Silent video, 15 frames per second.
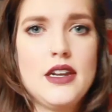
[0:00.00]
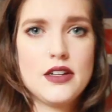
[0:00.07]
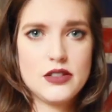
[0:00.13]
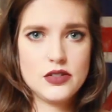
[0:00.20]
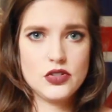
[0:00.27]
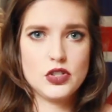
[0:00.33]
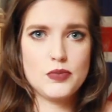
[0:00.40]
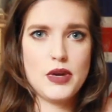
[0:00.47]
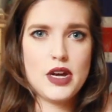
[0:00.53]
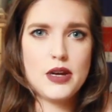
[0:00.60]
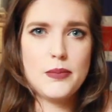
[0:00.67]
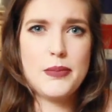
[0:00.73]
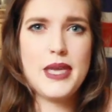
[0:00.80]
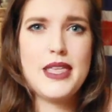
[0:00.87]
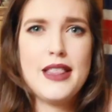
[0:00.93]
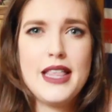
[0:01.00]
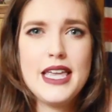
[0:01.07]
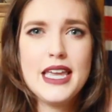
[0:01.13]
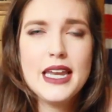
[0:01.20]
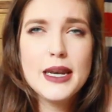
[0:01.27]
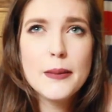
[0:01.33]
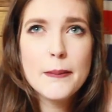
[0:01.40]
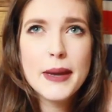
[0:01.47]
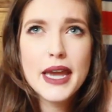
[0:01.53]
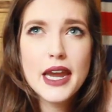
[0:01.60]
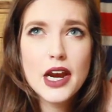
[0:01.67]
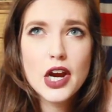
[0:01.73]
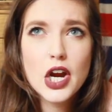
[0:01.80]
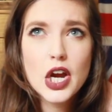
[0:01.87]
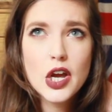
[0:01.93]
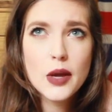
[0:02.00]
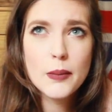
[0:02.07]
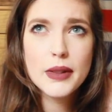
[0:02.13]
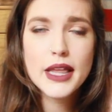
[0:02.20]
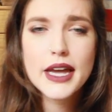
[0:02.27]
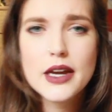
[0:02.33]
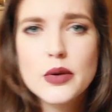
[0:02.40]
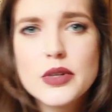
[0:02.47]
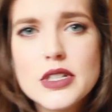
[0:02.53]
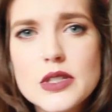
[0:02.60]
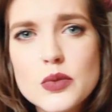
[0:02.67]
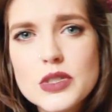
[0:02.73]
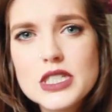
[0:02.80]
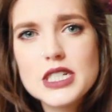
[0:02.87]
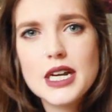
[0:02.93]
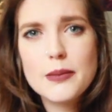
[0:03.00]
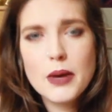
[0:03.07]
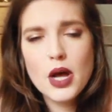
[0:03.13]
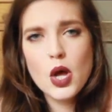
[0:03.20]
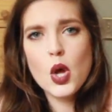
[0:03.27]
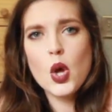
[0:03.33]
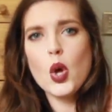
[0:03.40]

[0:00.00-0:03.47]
And I also just bought a plain pair of black ones which I'm